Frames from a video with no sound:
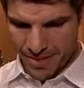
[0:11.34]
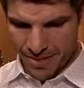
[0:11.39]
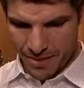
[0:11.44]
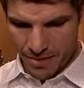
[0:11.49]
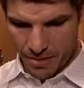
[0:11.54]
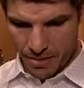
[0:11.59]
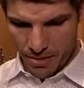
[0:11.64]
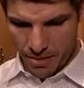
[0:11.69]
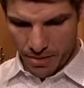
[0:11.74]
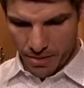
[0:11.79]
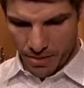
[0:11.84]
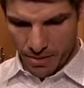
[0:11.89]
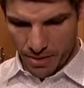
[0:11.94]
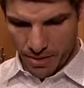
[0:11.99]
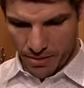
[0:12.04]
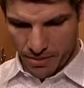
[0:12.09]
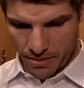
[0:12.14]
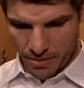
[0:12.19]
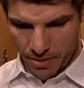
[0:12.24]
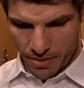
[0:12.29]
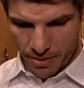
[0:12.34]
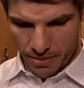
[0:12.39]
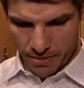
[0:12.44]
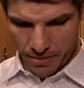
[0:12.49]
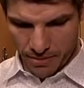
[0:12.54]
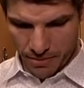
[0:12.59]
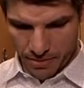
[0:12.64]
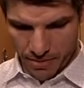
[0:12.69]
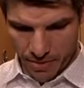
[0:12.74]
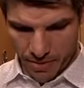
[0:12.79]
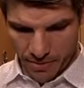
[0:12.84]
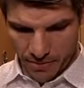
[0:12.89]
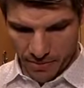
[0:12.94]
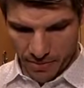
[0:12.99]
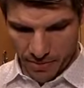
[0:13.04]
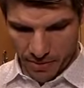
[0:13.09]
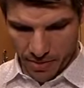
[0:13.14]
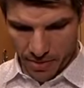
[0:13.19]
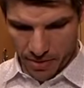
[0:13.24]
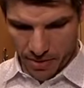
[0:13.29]
I don't think you can
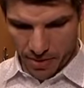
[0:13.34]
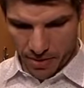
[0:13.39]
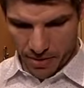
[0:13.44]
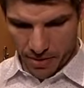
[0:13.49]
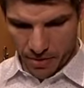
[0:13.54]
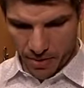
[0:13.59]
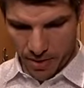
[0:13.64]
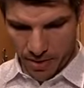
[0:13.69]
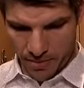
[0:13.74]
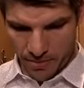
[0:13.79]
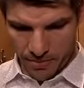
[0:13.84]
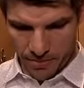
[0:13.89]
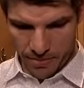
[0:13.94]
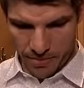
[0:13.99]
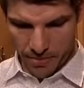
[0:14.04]
fall into that trap